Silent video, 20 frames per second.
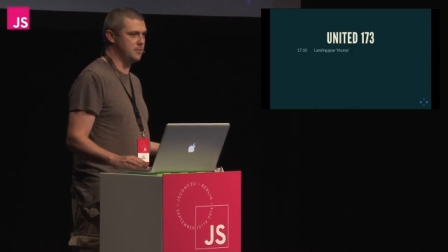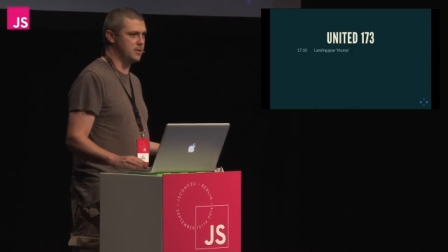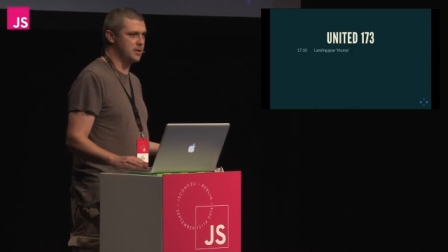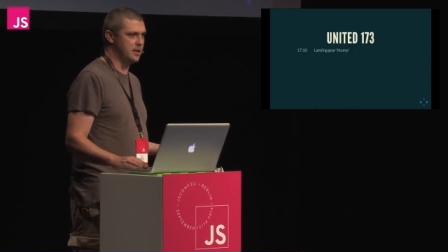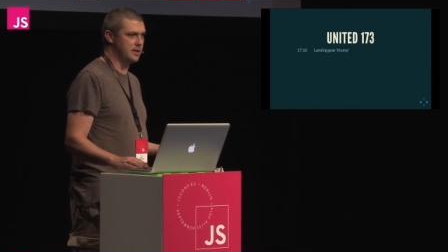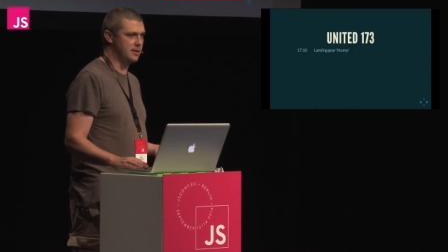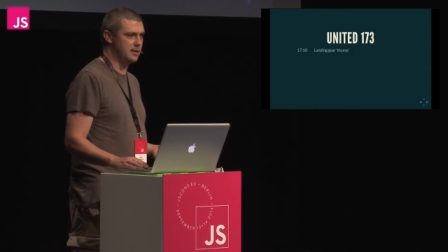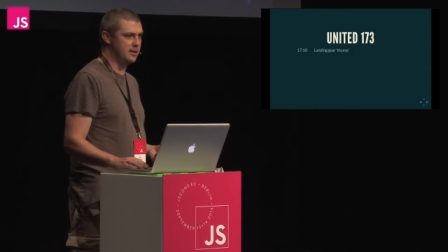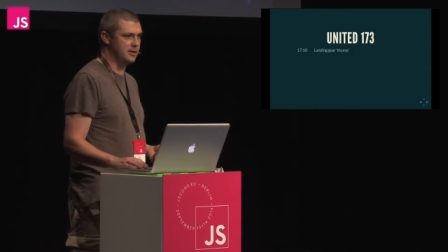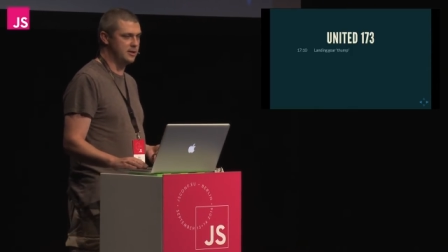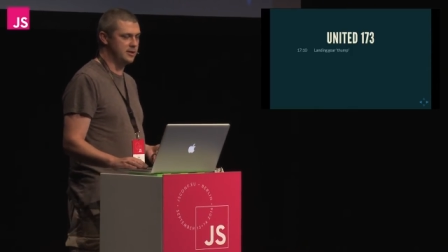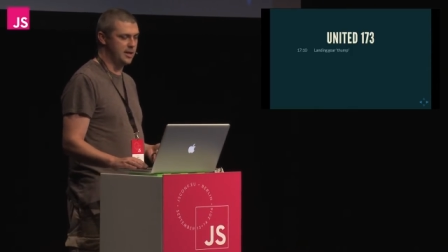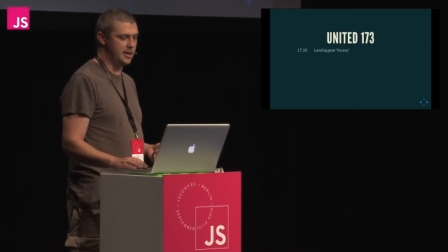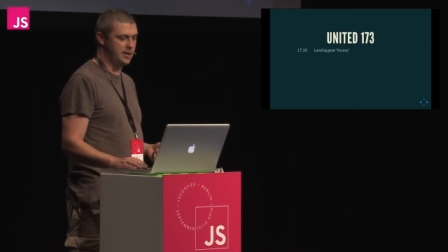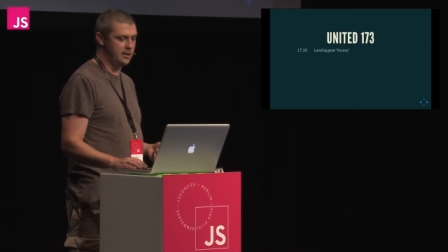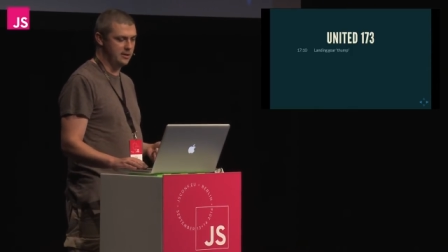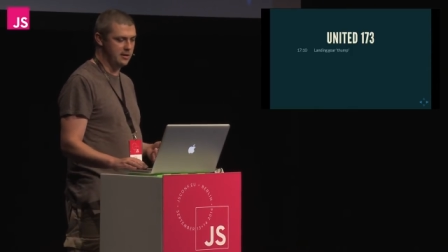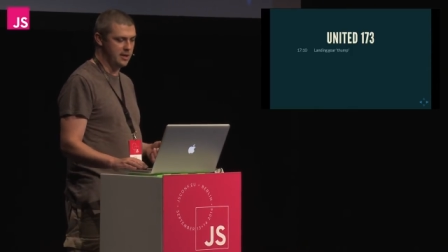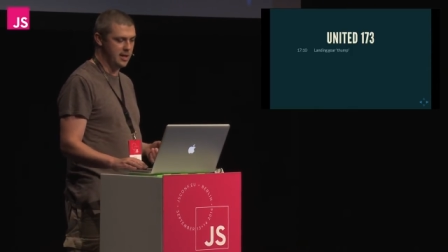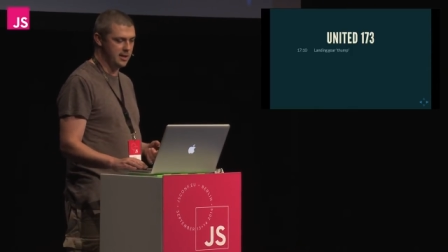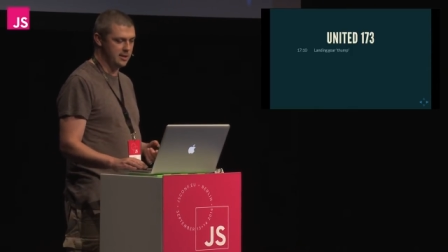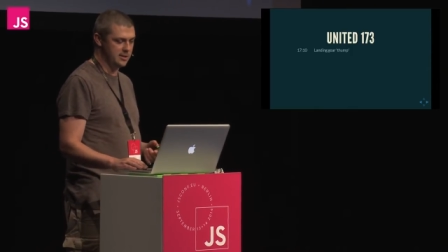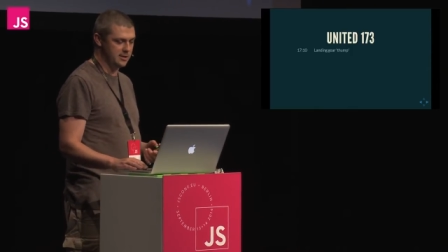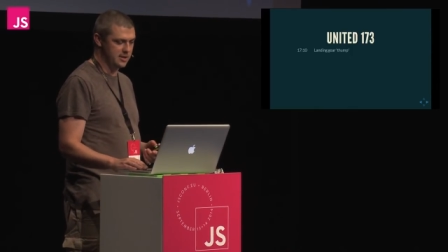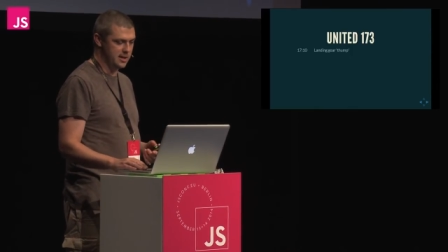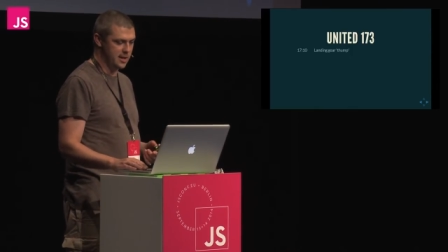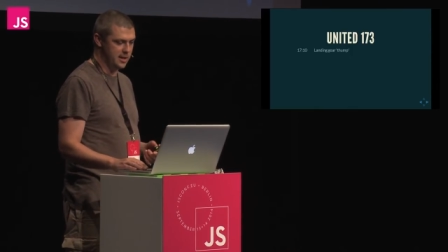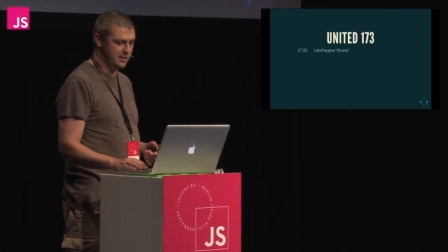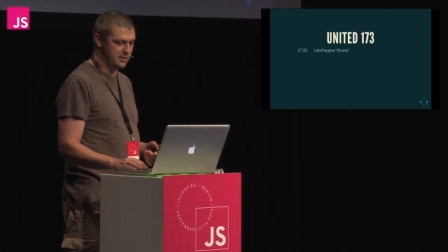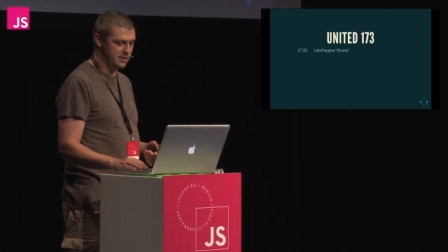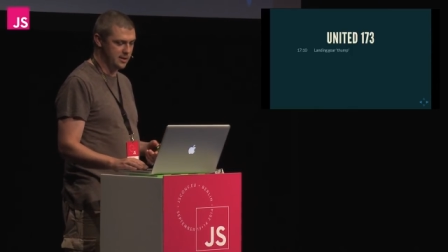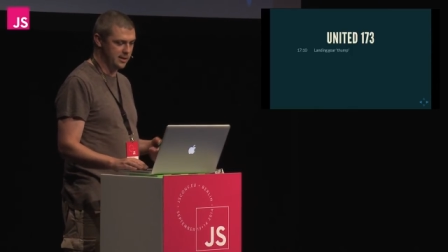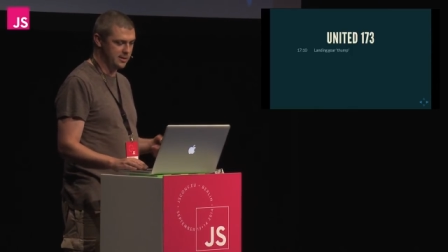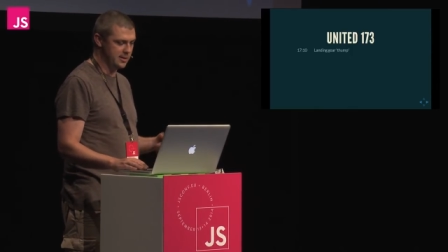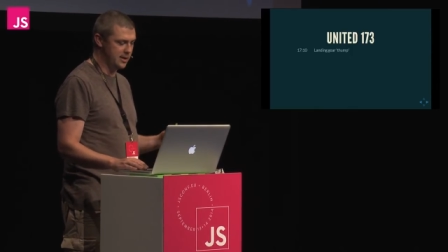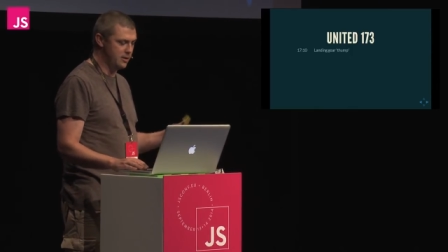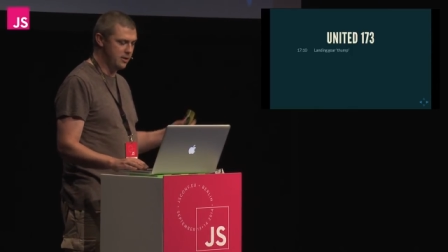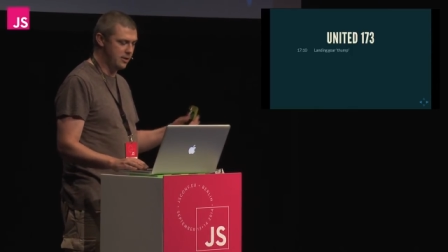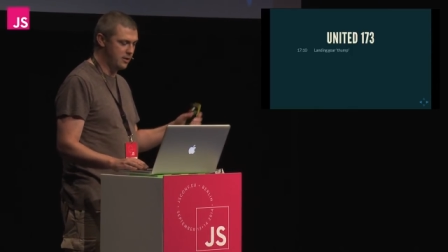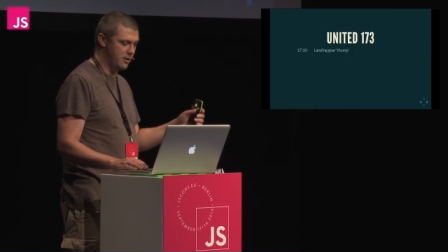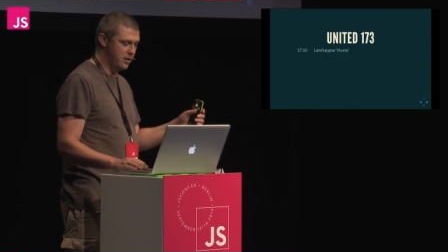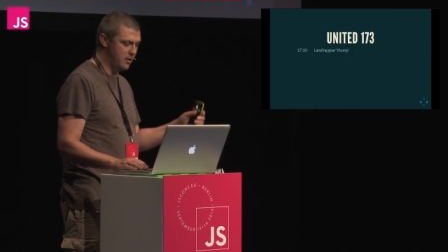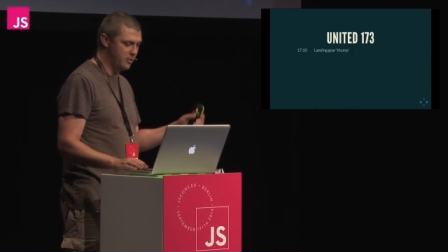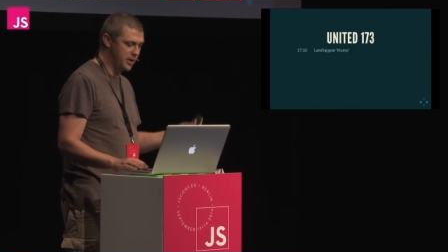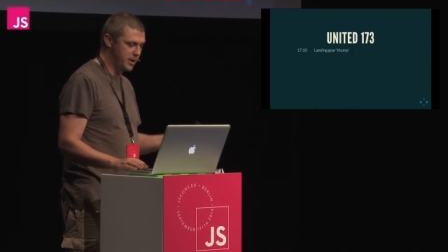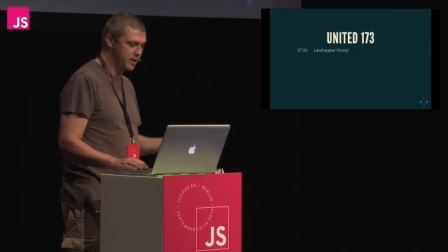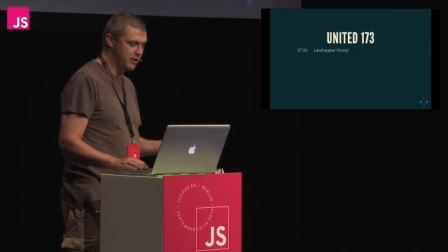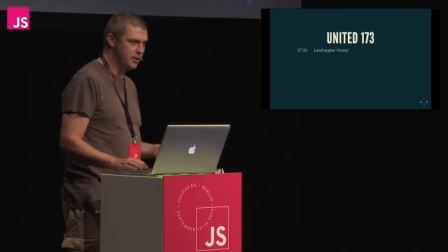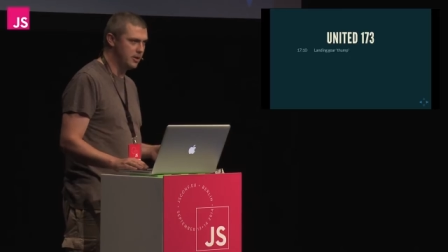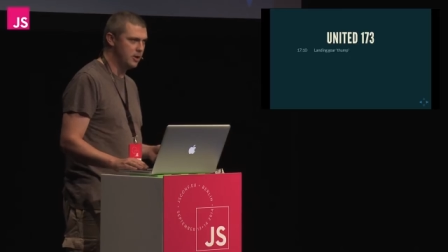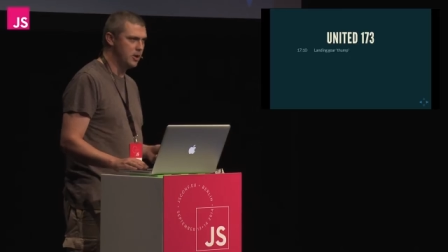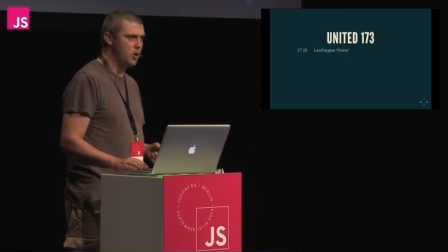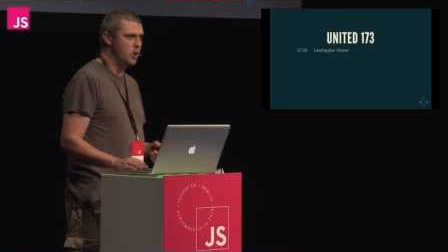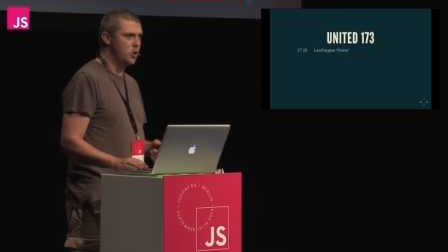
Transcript: to continue their descent, and they say, no, no, no, we're going,